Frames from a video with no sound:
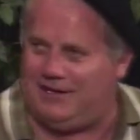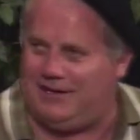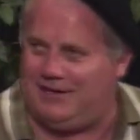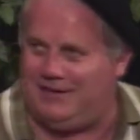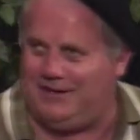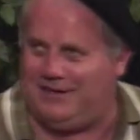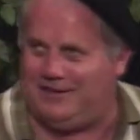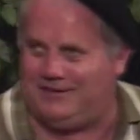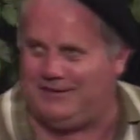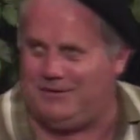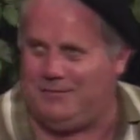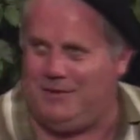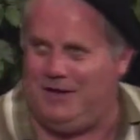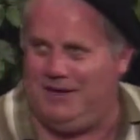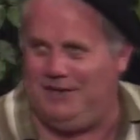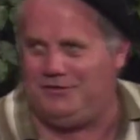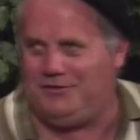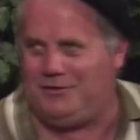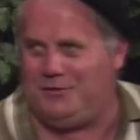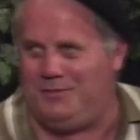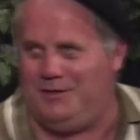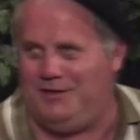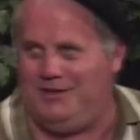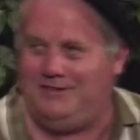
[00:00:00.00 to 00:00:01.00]
I think it's a
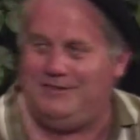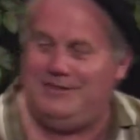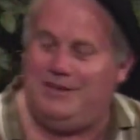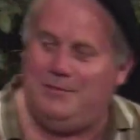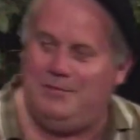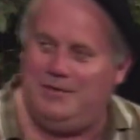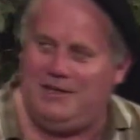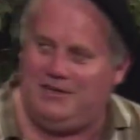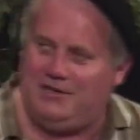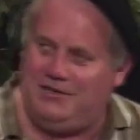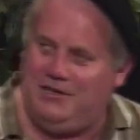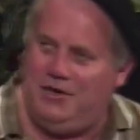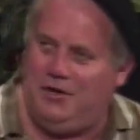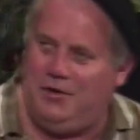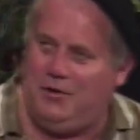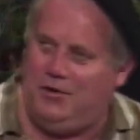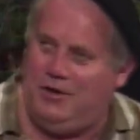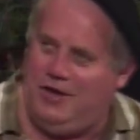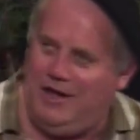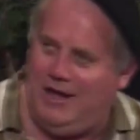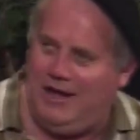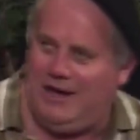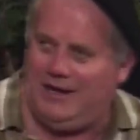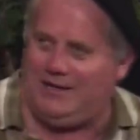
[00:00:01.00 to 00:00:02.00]
masterpiece. And I'm like,
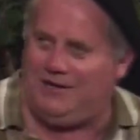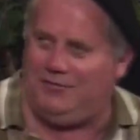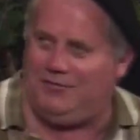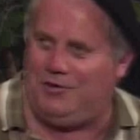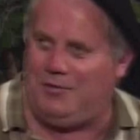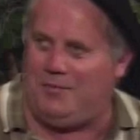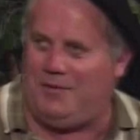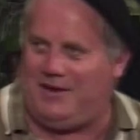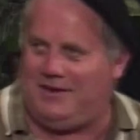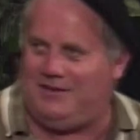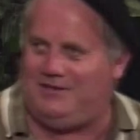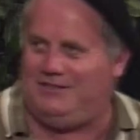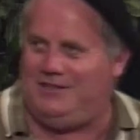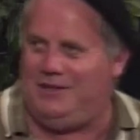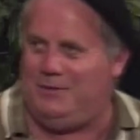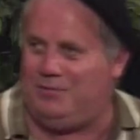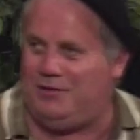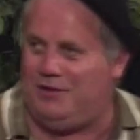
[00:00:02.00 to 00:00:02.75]
no, I give it about a C+.